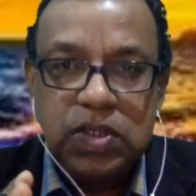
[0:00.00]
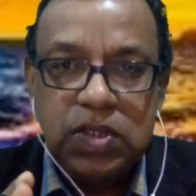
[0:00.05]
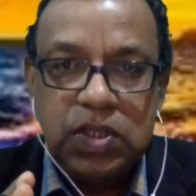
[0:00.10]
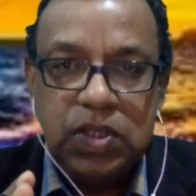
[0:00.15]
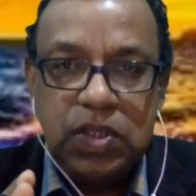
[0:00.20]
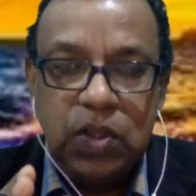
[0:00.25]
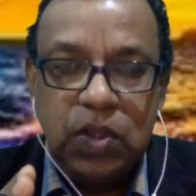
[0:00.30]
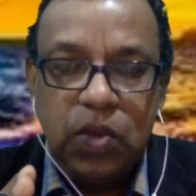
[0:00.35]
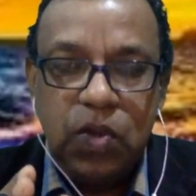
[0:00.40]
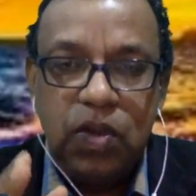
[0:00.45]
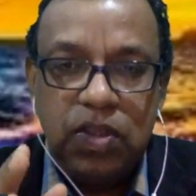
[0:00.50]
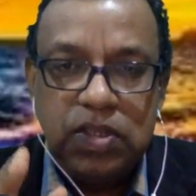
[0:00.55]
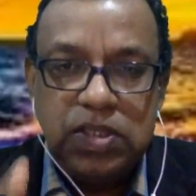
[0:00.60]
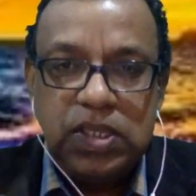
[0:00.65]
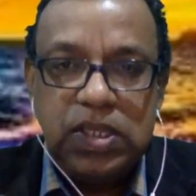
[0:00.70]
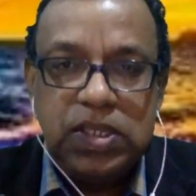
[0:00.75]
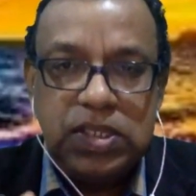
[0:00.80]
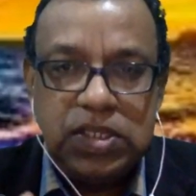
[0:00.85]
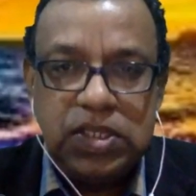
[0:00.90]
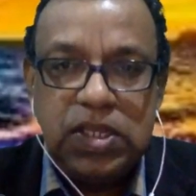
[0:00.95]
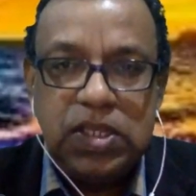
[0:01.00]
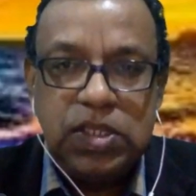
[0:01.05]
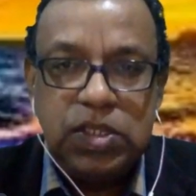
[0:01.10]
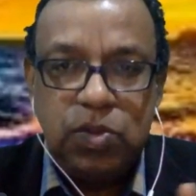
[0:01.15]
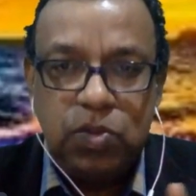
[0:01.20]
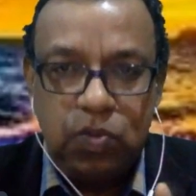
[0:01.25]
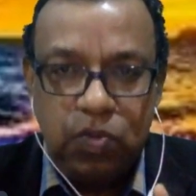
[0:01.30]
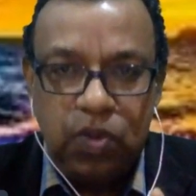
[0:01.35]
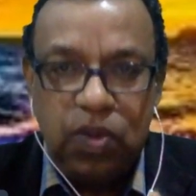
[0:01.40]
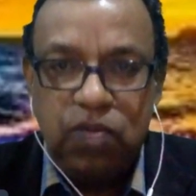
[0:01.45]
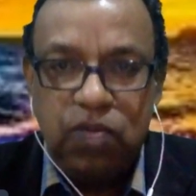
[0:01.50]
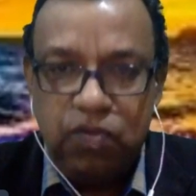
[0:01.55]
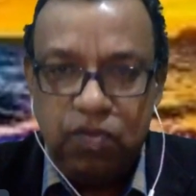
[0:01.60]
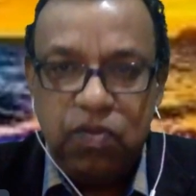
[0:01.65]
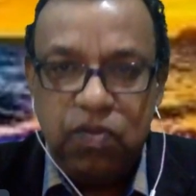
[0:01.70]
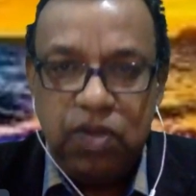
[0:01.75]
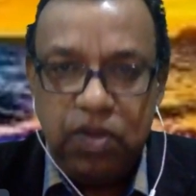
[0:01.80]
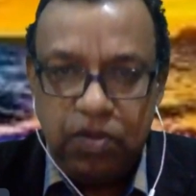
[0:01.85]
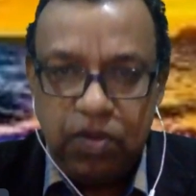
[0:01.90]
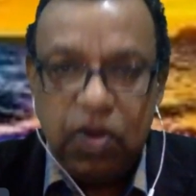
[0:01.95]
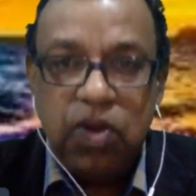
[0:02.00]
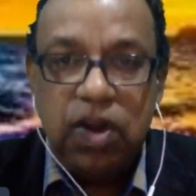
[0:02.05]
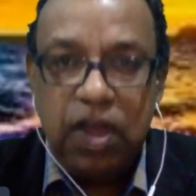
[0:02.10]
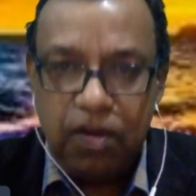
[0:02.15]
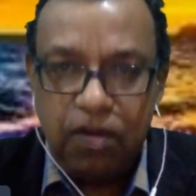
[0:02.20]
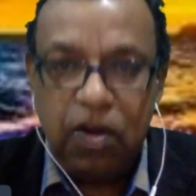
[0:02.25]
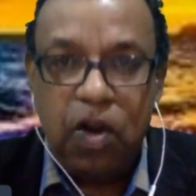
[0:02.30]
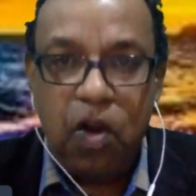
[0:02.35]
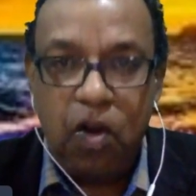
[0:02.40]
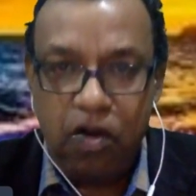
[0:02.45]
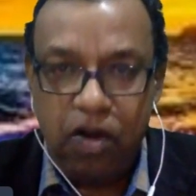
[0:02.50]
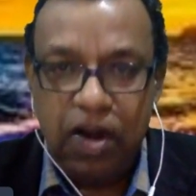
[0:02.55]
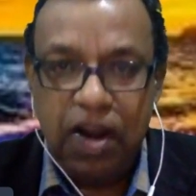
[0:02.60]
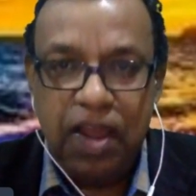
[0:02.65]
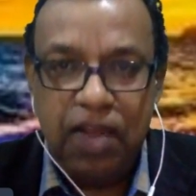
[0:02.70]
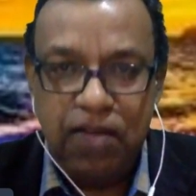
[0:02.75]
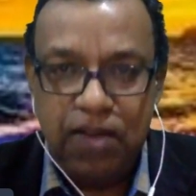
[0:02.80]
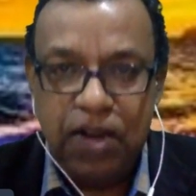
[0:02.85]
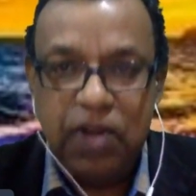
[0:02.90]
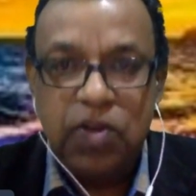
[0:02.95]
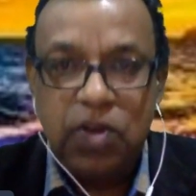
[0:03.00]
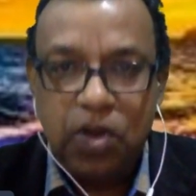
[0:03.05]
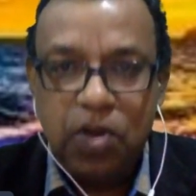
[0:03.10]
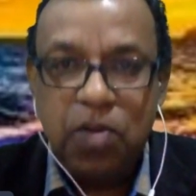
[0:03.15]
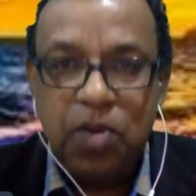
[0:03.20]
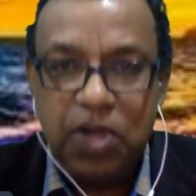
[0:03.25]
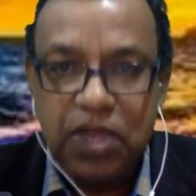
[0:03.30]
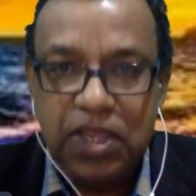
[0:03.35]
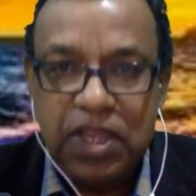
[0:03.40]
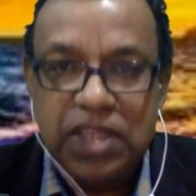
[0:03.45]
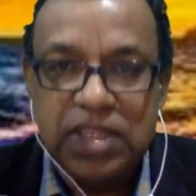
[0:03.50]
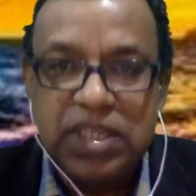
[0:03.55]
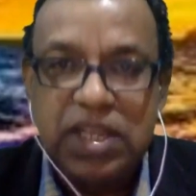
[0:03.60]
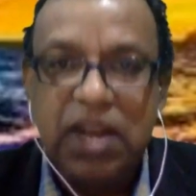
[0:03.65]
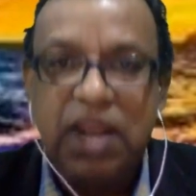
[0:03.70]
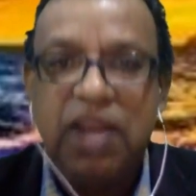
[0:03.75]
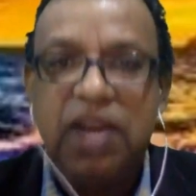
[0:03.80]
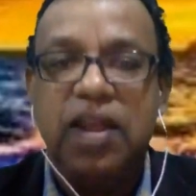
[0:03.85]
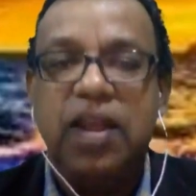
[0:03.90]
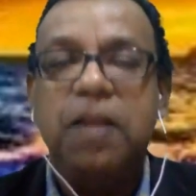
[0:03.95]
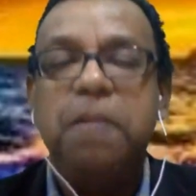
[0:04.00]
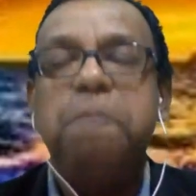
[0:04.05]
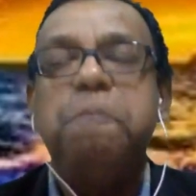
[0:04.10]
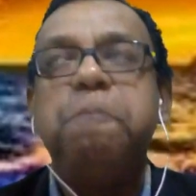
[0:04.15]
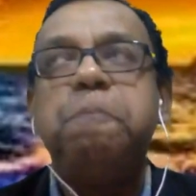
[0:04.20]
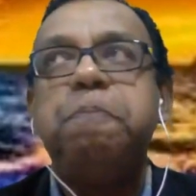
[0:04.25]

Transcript: you since since we we were going to have a long life and i talked about it yesterday right